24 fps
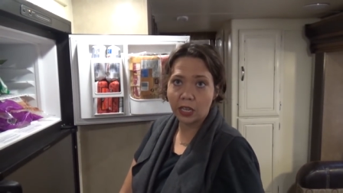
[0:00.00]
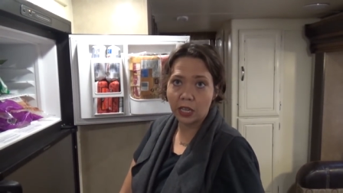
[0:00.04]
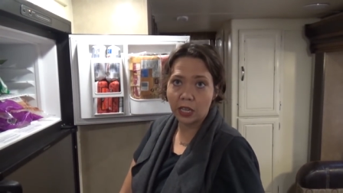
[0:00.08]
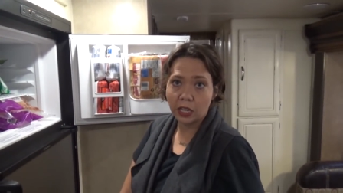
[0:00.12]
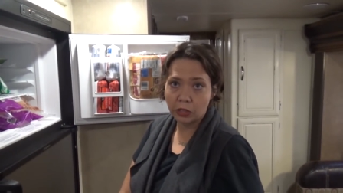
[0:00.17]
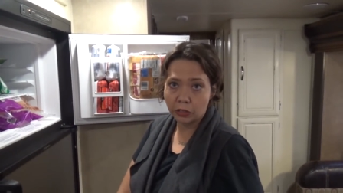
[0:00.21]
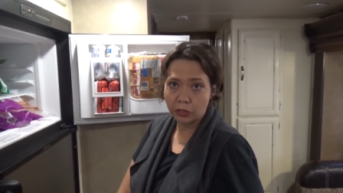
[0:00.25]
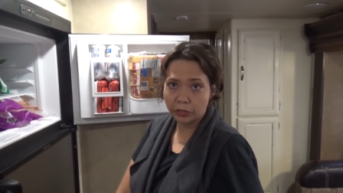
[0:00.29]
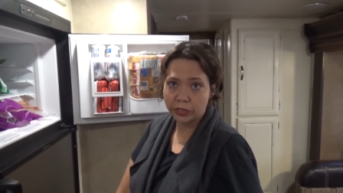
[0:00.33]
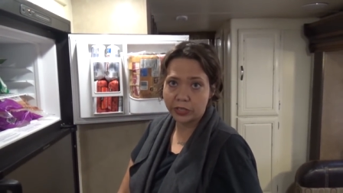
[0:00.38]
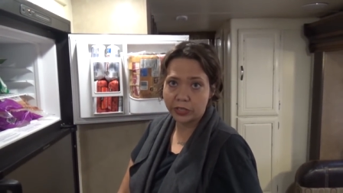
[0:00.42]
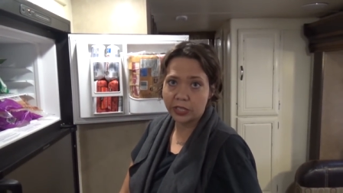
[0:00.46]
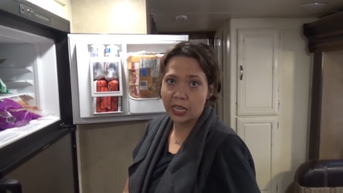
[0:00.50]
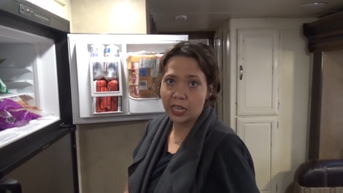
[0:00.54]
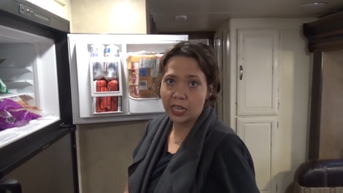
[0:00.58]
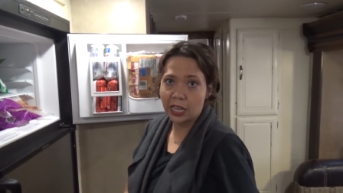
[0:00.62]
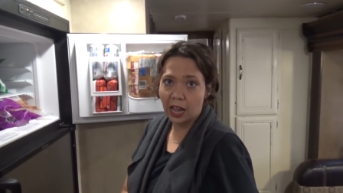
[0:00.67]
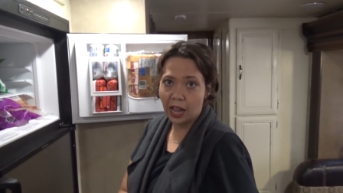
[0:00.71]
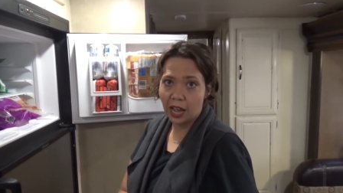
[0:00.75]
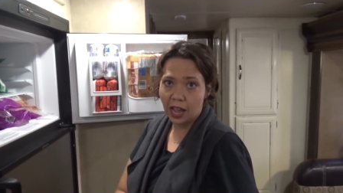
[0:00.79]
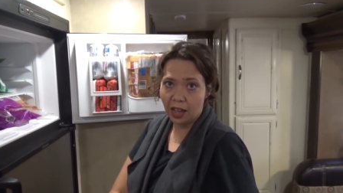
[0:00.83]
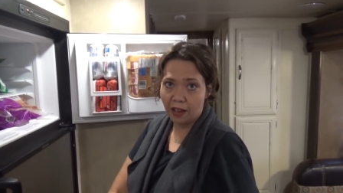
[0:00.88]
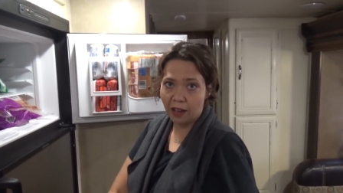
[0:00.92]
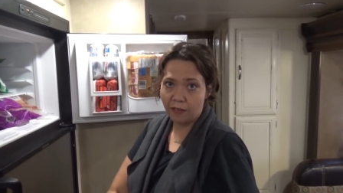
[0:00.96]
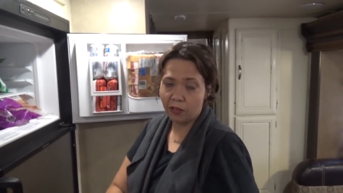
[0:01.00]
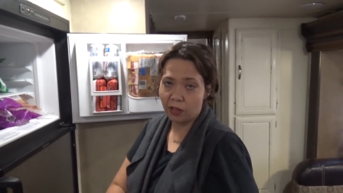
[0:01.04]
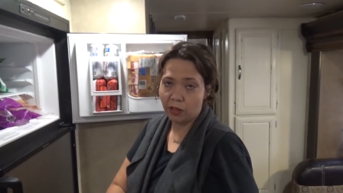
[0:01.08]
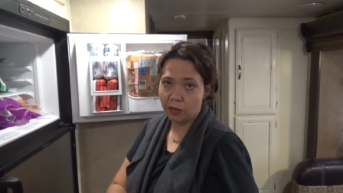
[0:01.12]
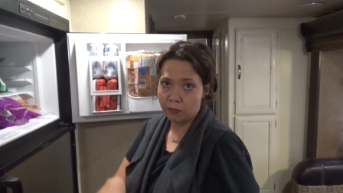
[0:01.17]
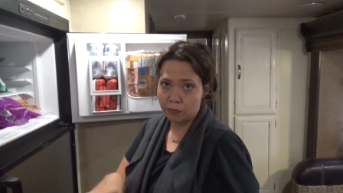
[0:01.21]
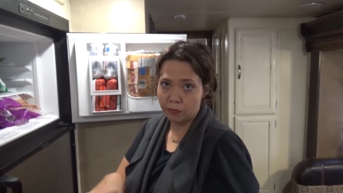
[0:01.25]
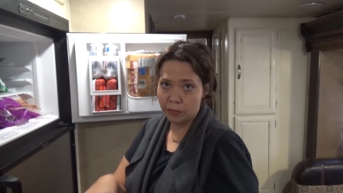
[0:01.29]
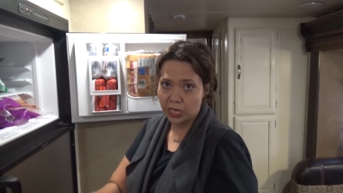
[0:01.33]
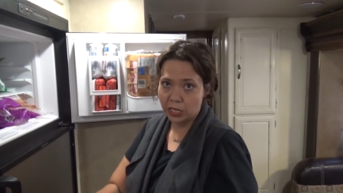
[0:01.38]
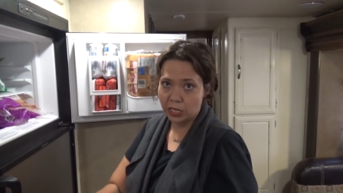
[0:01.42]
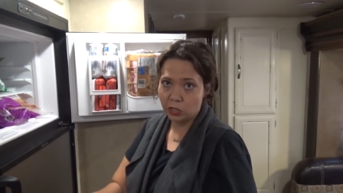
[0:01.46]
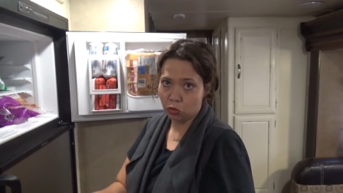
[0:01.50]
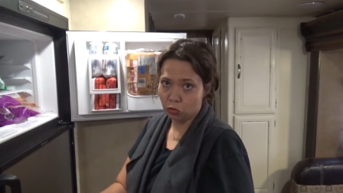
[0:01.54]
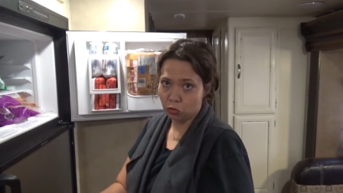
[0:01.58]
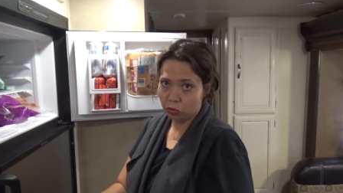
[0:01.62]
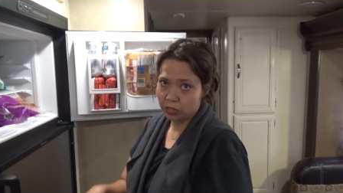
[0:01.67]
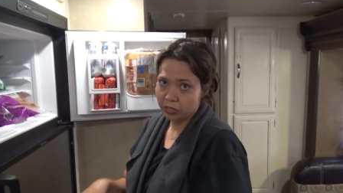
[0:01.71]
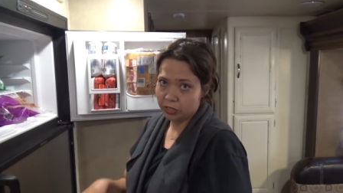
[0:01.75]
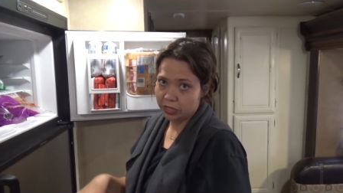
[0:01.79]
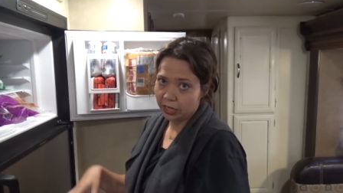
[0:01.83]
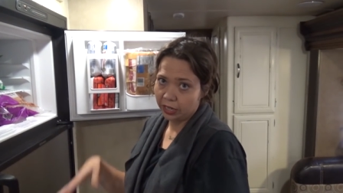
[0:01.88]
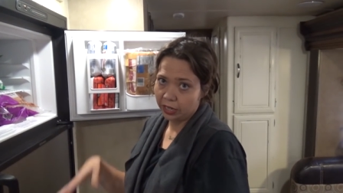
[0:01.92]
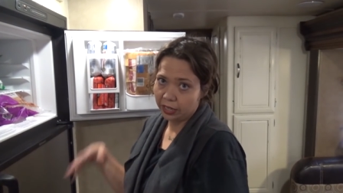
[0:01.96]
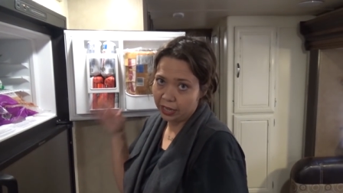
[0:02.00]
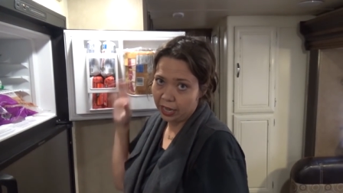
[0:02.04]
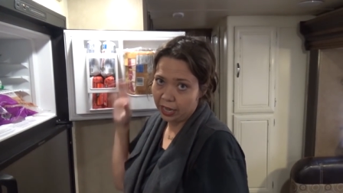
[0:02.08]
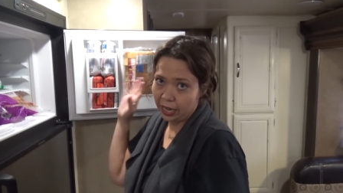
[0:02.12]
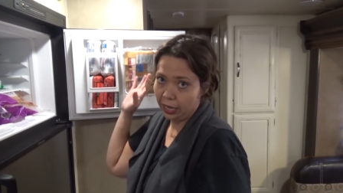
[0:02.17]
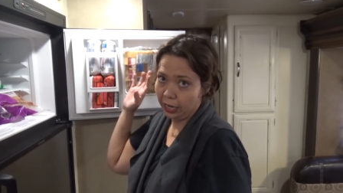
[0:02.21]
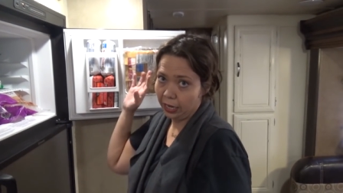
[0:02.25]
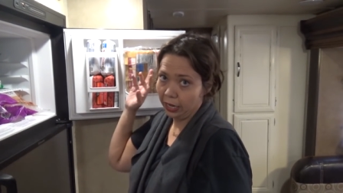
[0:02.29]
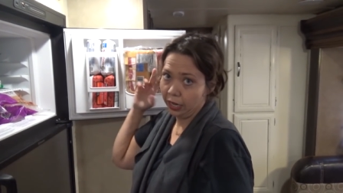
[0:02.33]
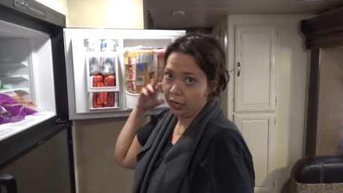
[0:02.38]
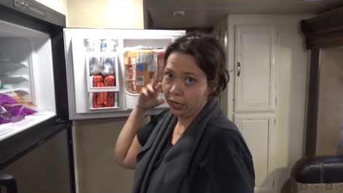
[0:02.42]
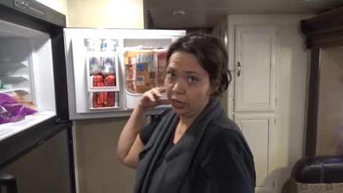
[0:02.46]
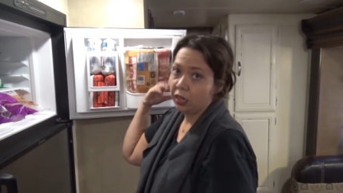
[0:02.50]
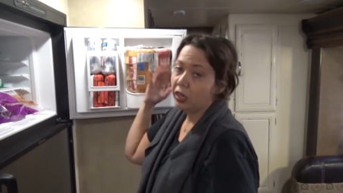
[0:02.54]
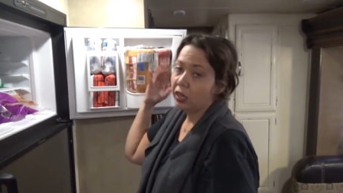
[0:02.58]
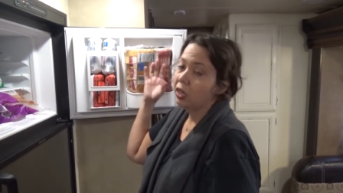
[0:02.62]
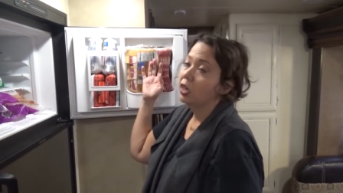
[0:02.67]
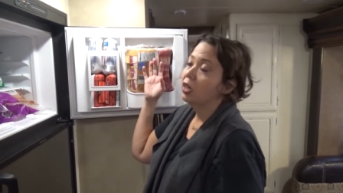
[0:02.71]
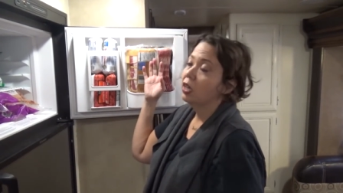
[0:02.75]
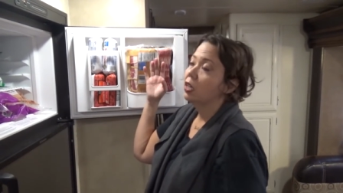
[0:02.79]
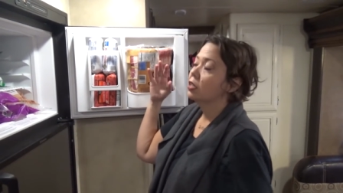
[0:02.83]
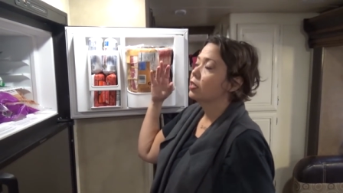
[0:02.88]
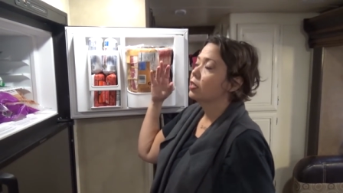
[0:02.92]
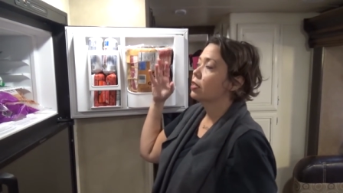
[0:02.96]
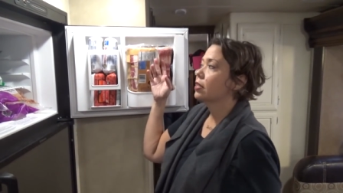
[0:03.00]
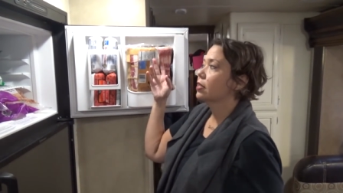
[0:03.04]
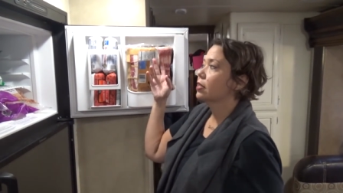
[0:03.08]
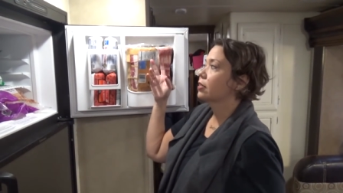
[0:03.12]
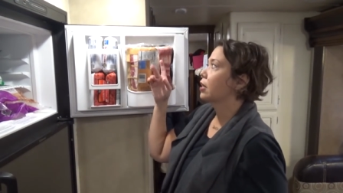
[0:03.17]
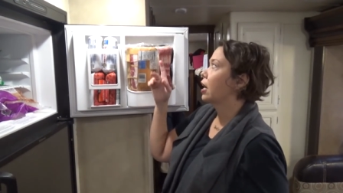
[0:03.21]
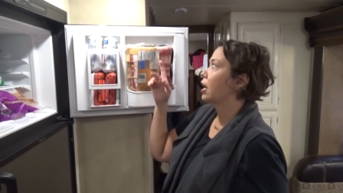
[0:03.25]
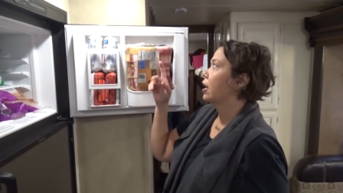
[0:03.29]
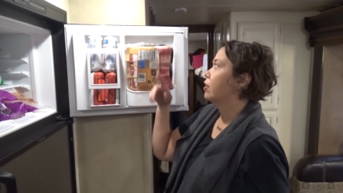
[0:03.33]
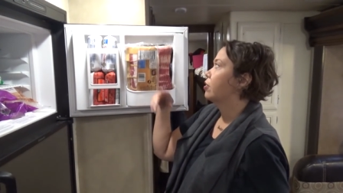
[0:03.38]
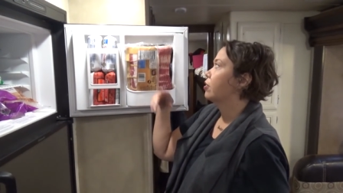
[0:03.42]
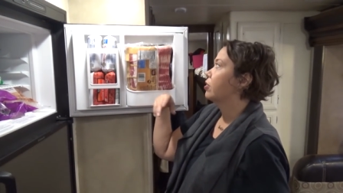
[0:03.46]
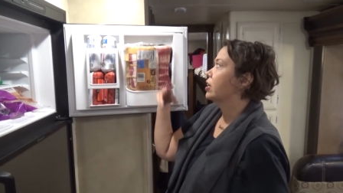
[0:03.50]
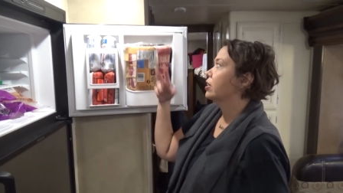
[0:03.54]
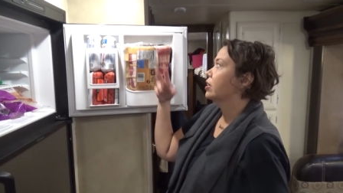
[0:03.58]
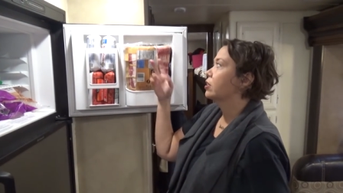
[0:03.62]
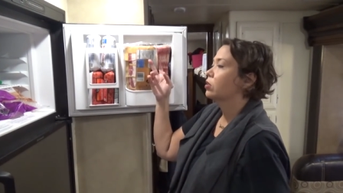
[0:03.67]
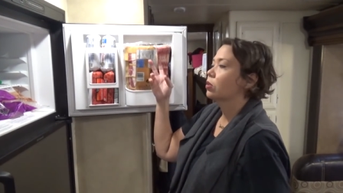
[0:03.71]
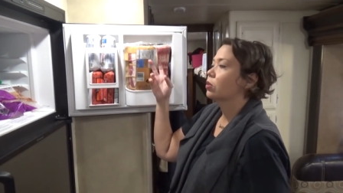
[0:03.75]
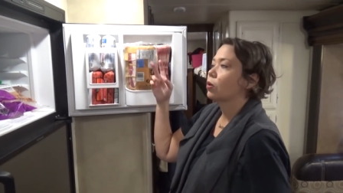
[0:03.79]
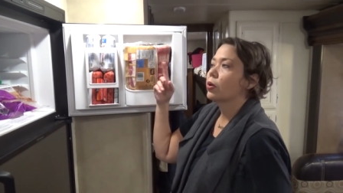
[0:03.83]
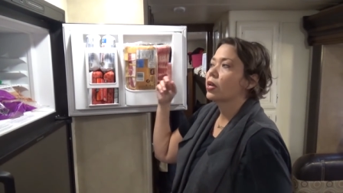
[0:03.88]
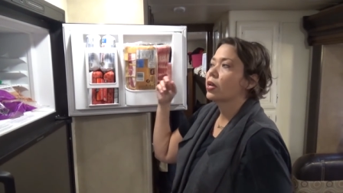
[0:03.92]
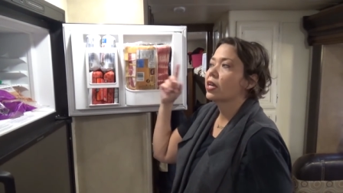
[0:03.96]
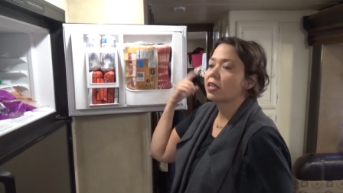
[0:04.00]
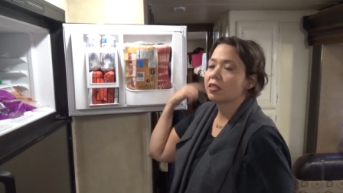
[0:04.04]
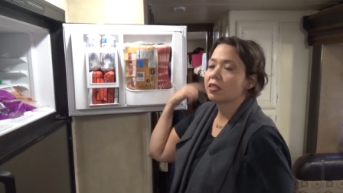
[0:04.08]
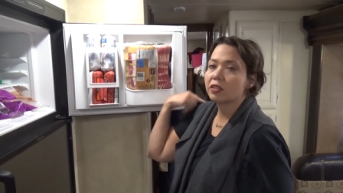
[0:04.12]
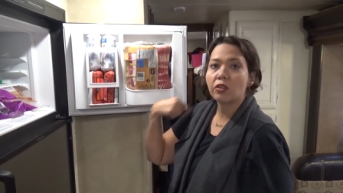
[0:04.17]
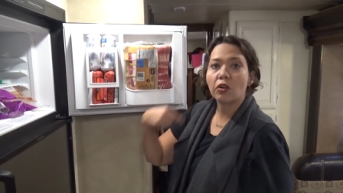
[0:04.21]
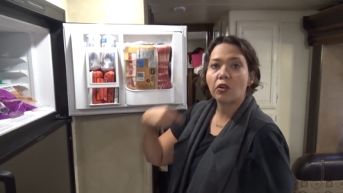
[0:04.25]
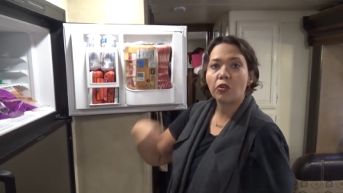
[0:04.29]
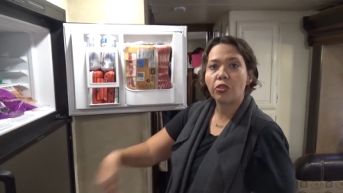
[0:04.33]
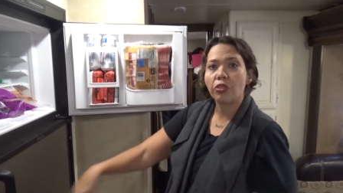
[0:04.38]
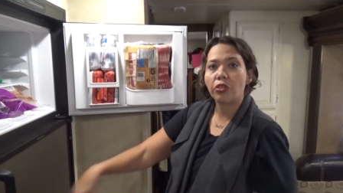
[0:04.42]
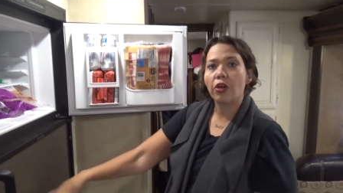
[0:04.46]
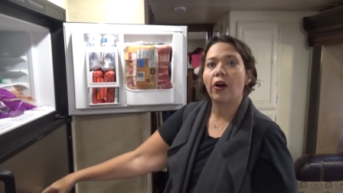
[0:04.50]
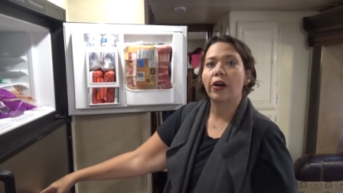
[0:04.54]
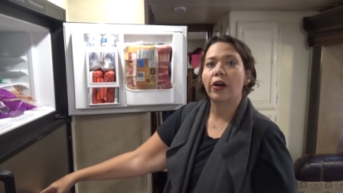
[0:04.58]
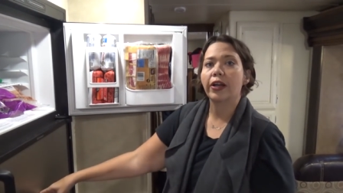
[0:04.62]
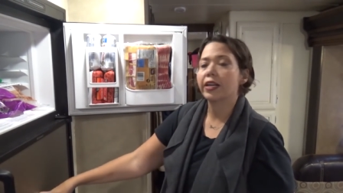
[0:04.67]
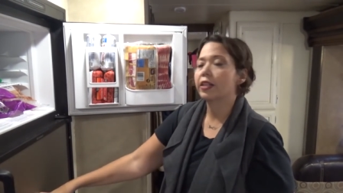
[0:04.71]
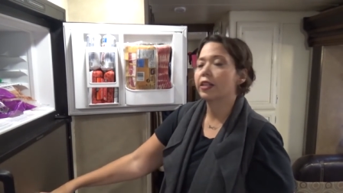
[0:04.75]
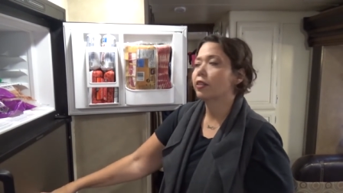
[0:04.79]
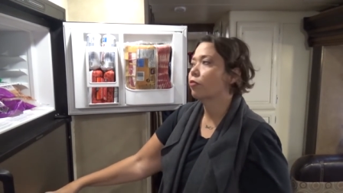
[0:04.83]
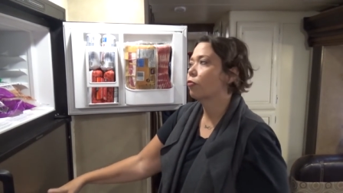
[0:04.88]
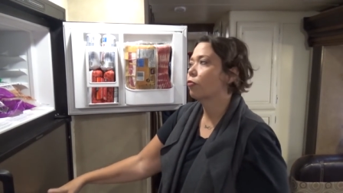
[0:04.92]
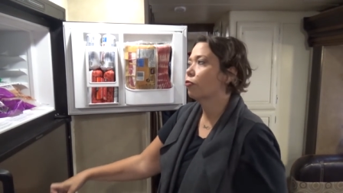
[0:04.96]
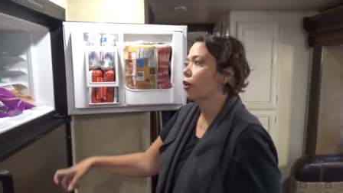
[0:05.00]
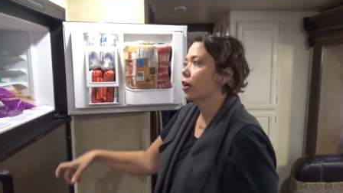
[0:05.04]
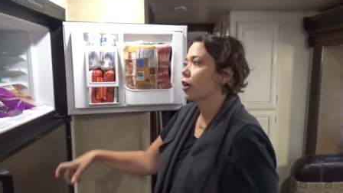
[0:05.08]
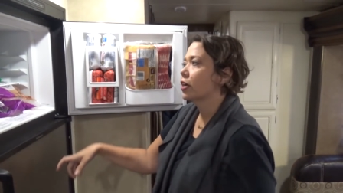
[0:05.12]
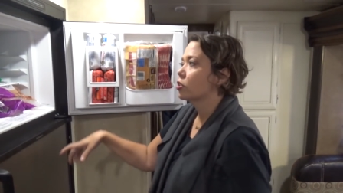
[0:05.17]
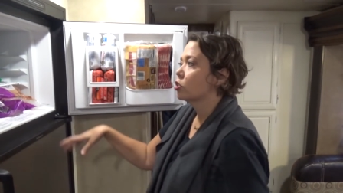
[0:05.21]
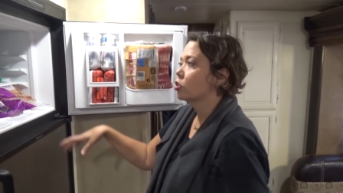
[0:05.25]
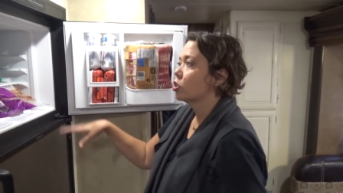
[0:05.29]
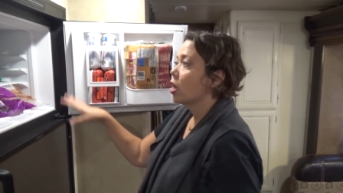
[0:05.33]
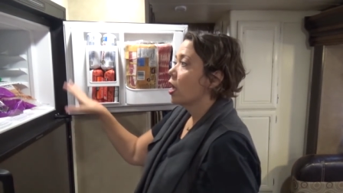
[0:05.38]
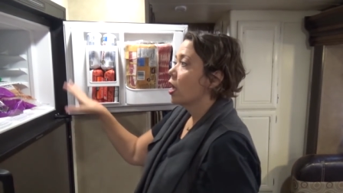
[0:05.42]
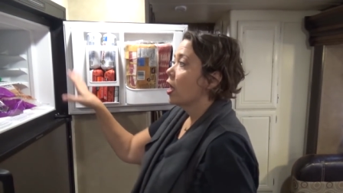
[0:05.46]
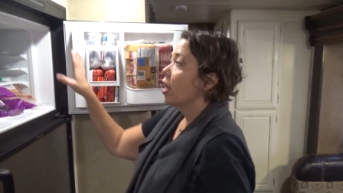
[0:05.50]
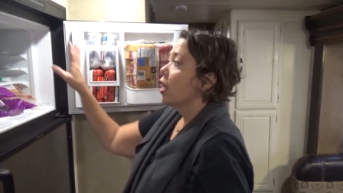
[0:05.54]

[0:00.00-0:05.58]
You'll see I have a meat drawer dedicated to this kind of thing so it can start thawing in the fridge.